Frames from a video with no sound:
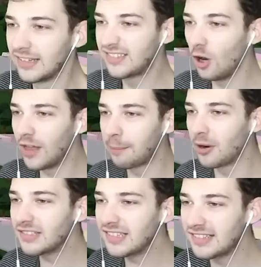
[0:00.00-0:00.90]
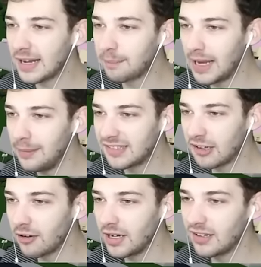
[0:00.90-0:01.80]
So that person saying
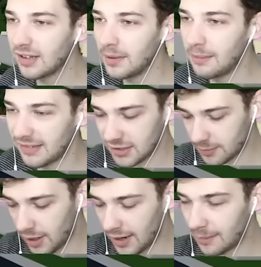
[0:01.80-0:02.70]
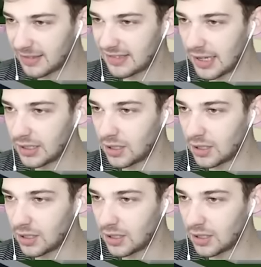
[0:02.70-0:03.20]
babysitter needed, so I'm gonna message him right now. I'm gonna say,